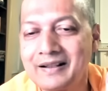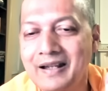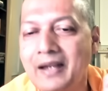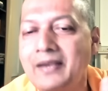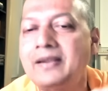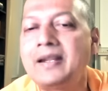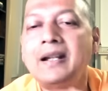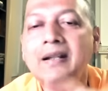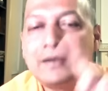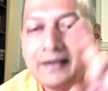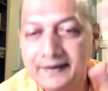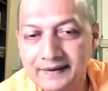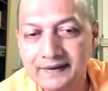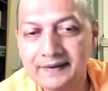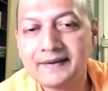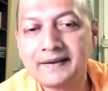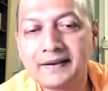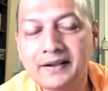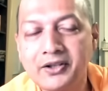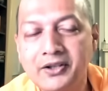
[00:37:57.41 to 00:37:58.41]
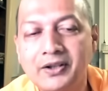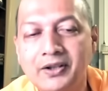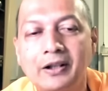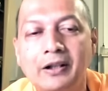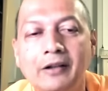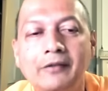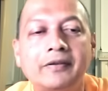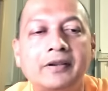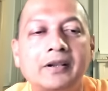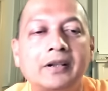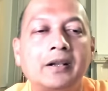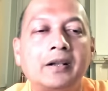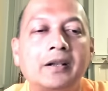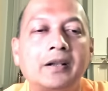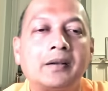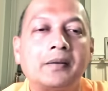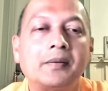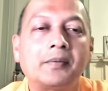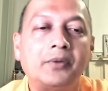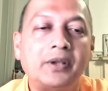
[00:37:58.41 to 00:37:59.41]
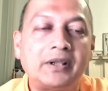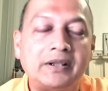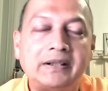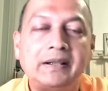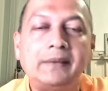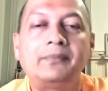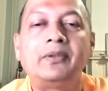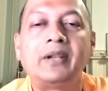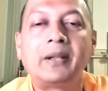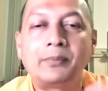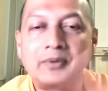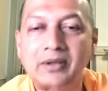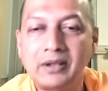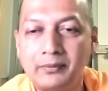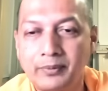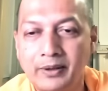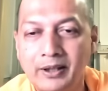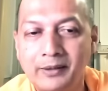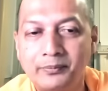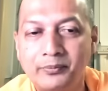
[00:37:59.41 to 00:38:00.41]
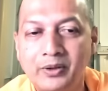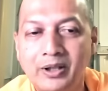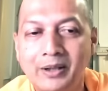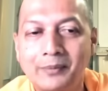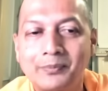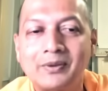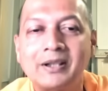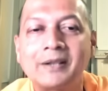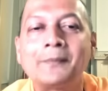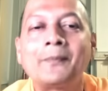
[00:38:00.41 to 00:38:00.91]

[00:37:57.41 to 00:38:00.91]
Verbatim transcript: And then there's a discussion of Vritti Vyapti and Phala Vyapti.